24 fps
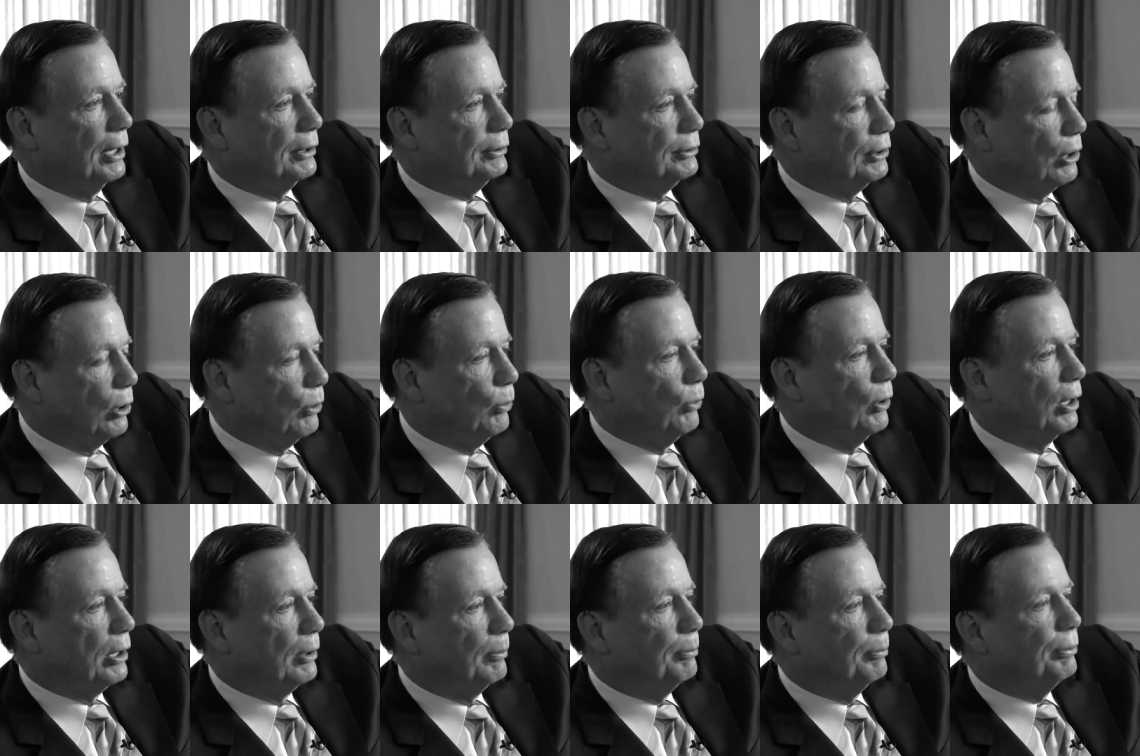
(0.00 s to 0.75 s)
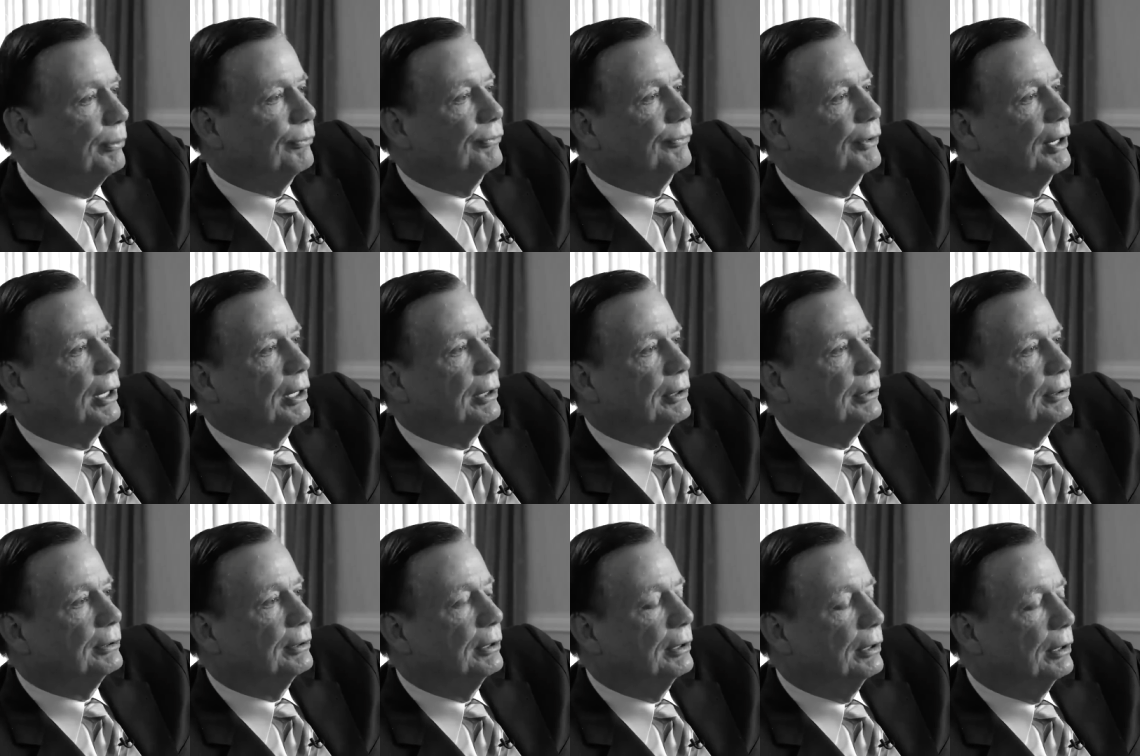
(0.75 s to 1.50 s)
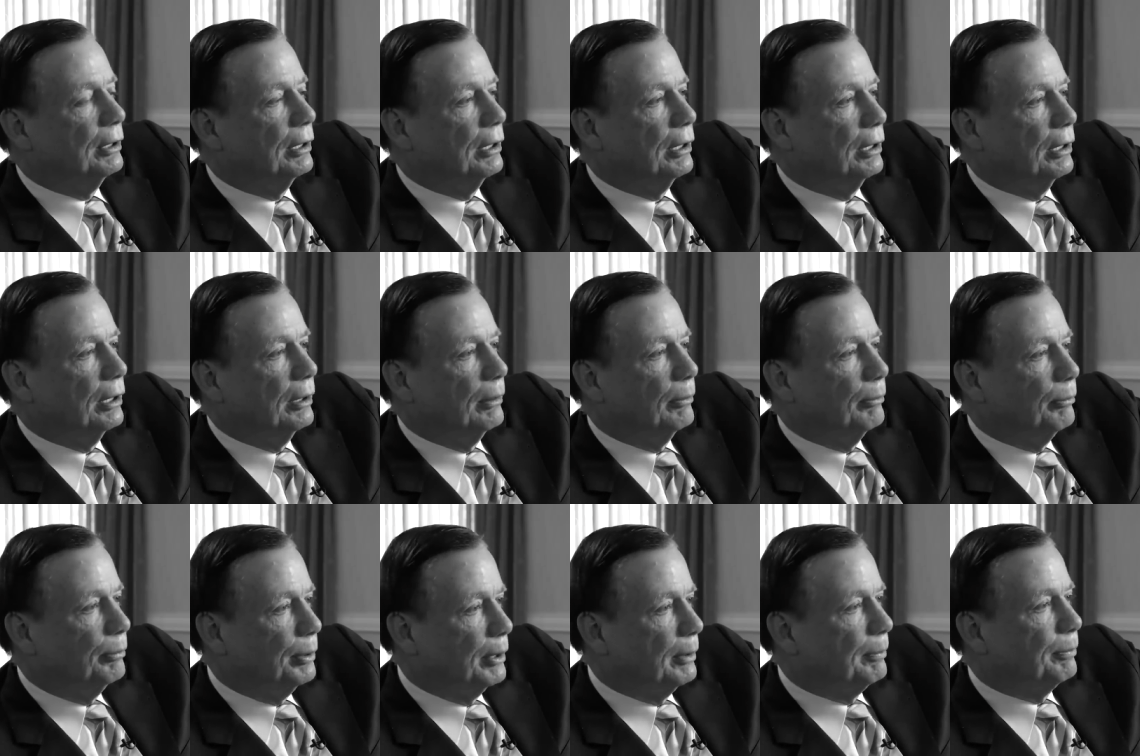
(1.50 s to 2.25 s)
I don't want to prevent
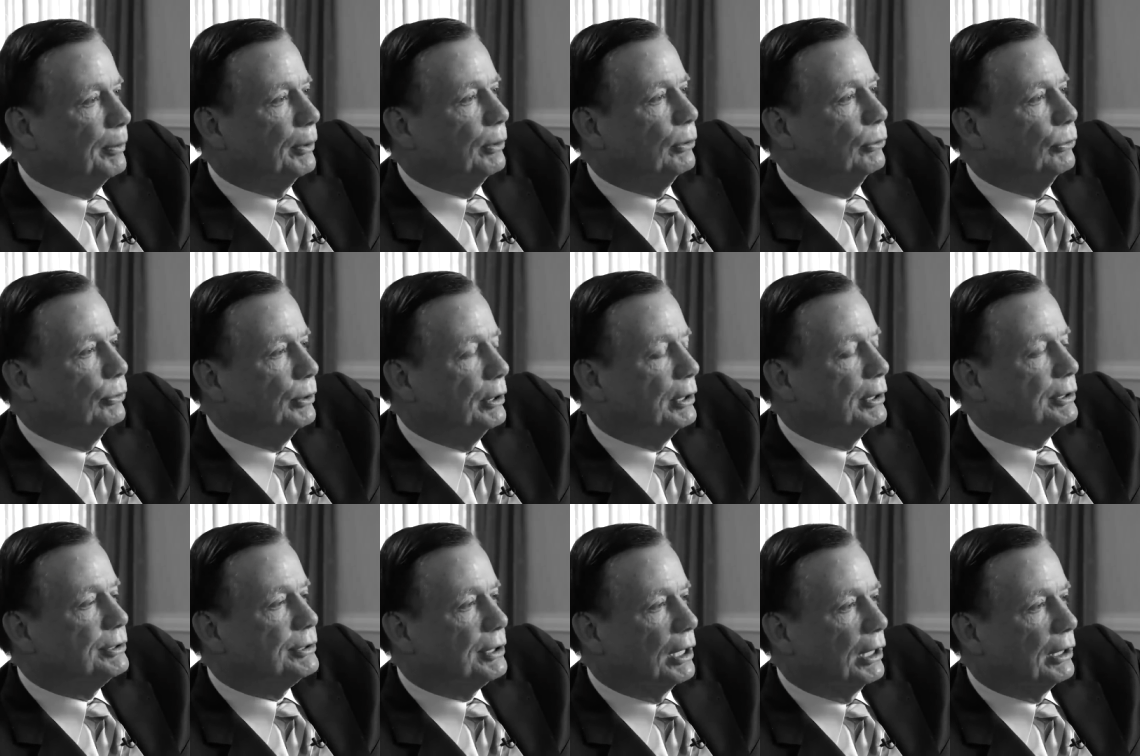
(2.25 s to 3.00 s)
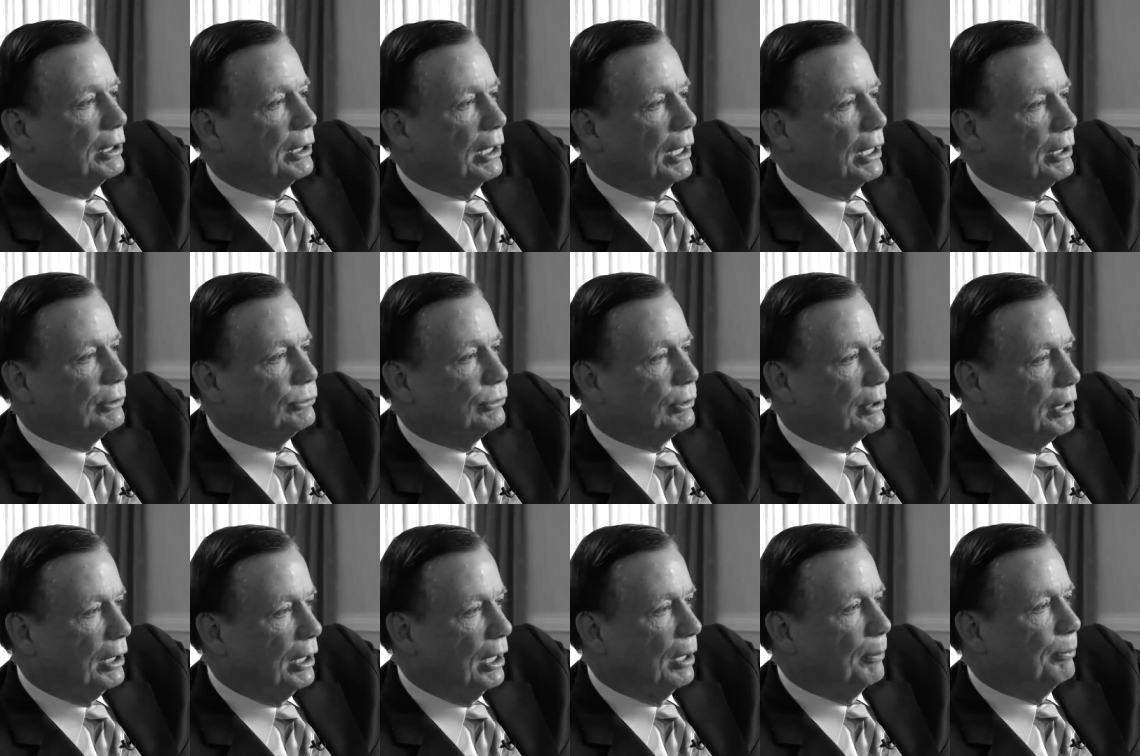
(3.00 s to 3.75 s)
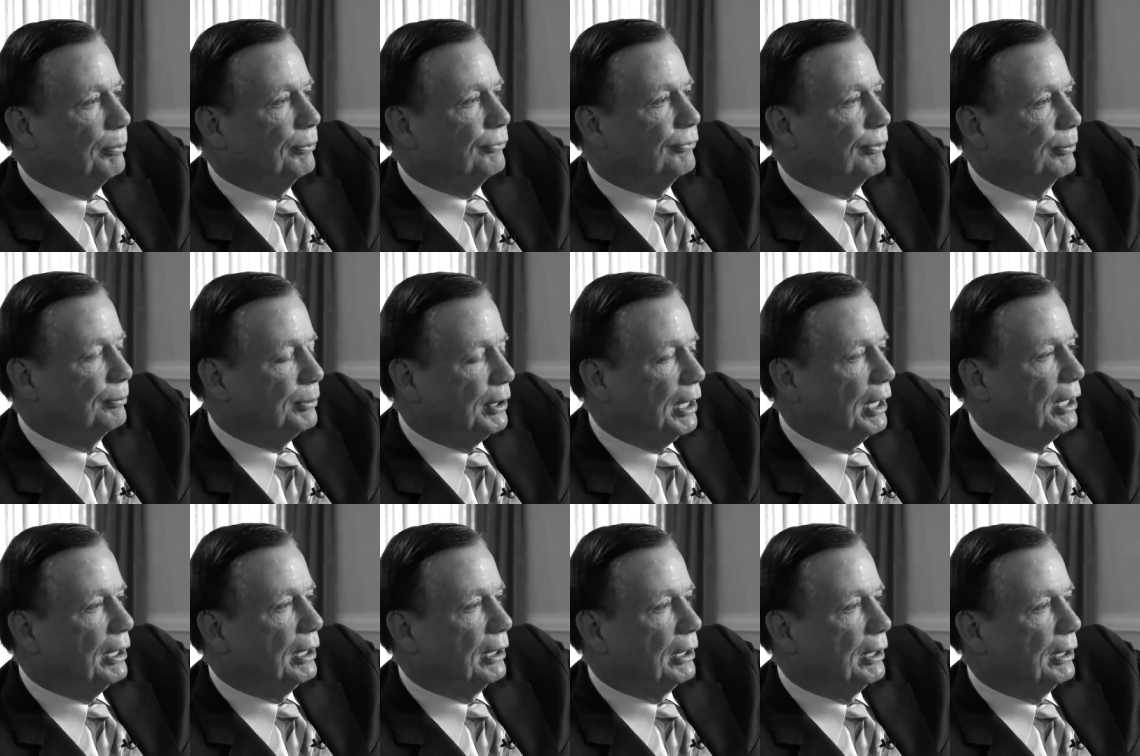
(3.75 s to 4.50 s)
people who need psychiatric help from
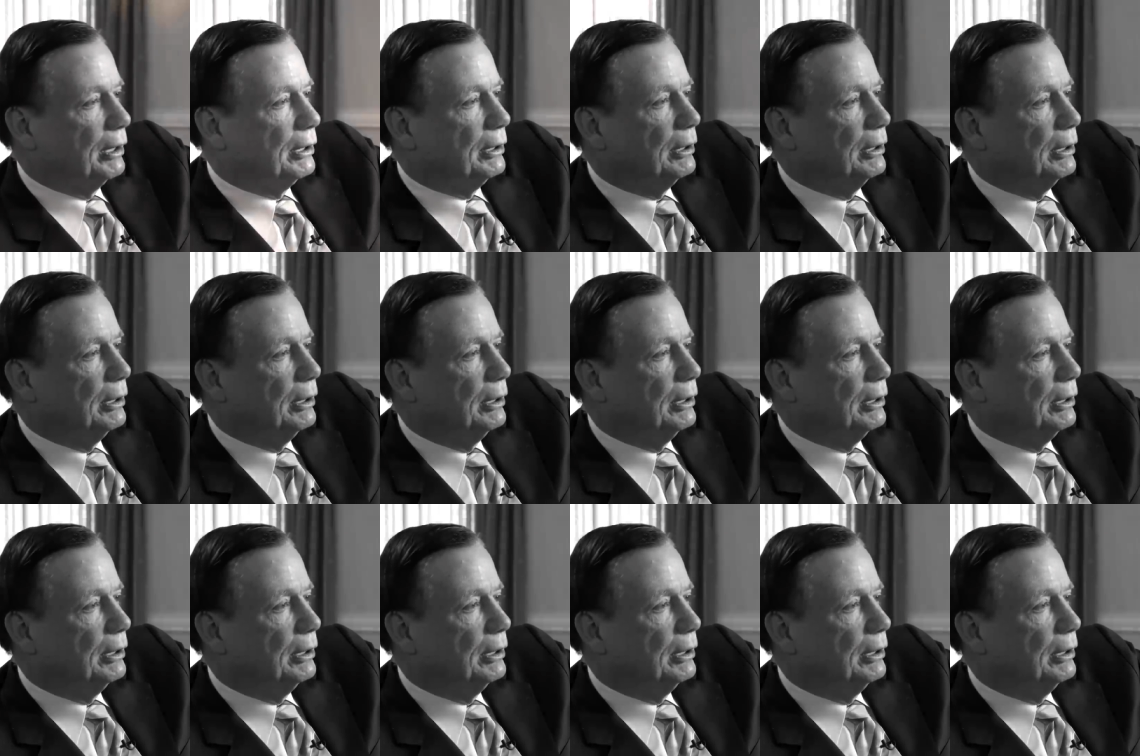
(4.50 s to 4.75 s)
getting it.